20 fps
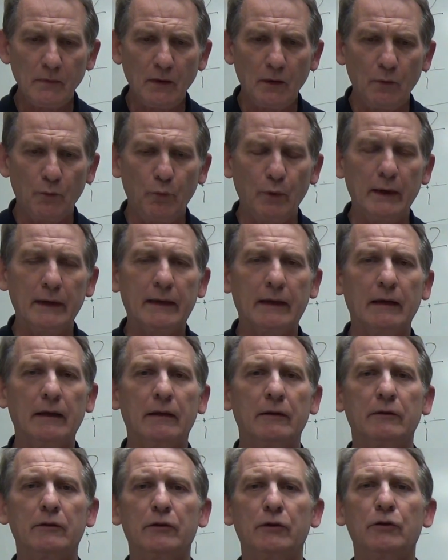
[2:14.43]
we
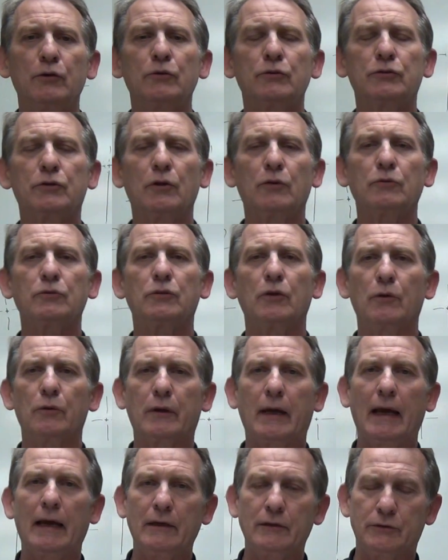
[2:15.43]
can use those
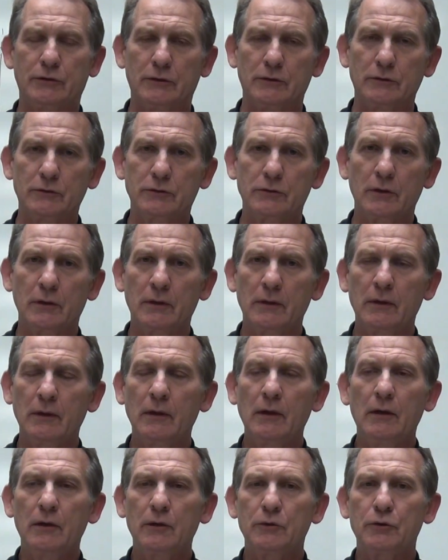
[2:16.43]
locations
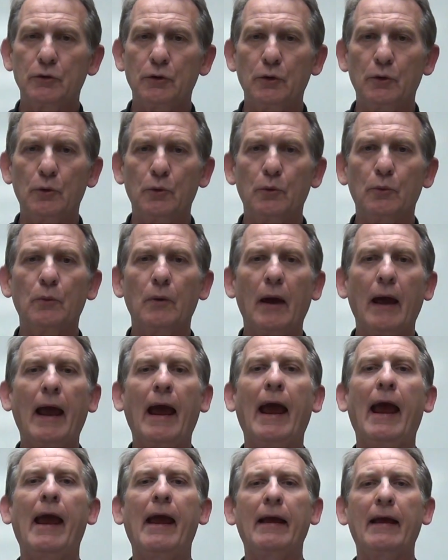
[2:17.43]
to
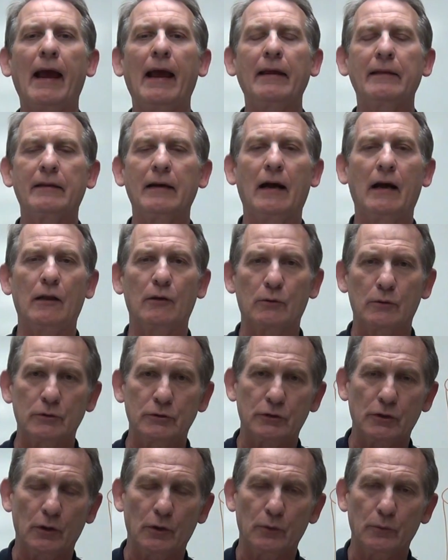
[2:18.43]
hang a tolerance
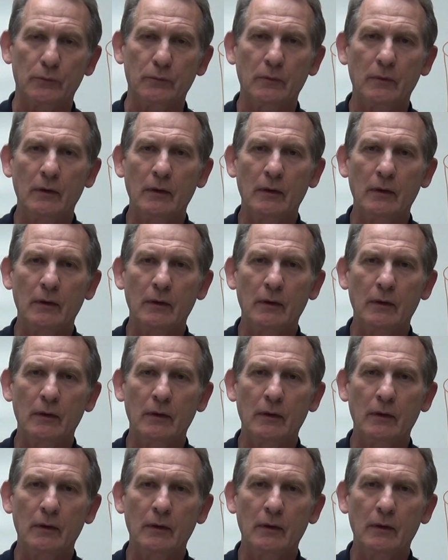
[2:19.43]
zone.